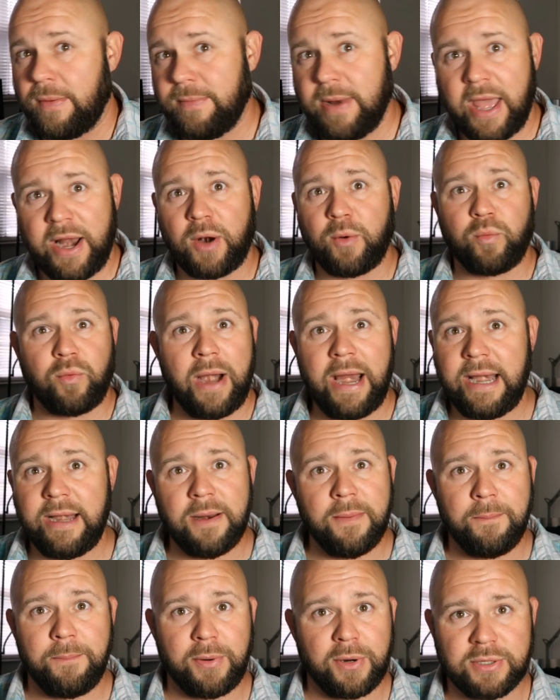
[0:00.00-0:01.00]
I'm not a
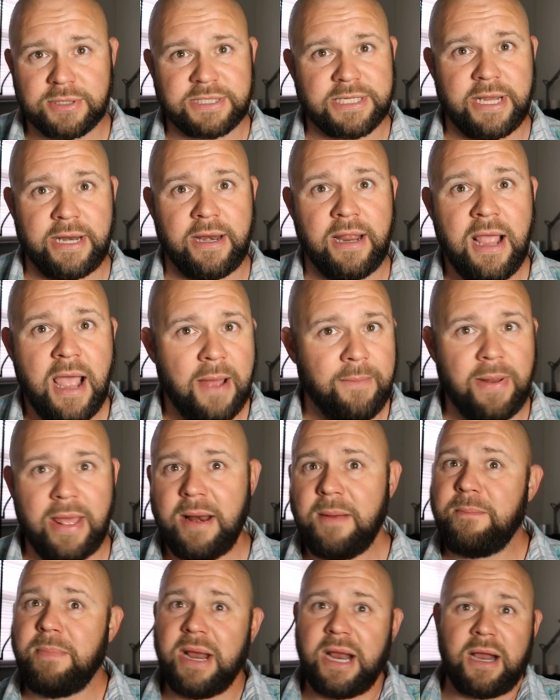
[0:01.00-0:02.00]
random person. I'm
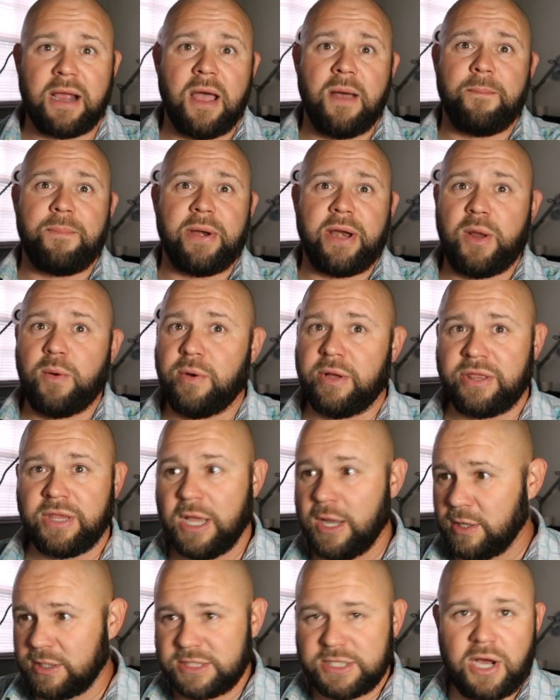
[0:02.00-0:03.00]
not a big company with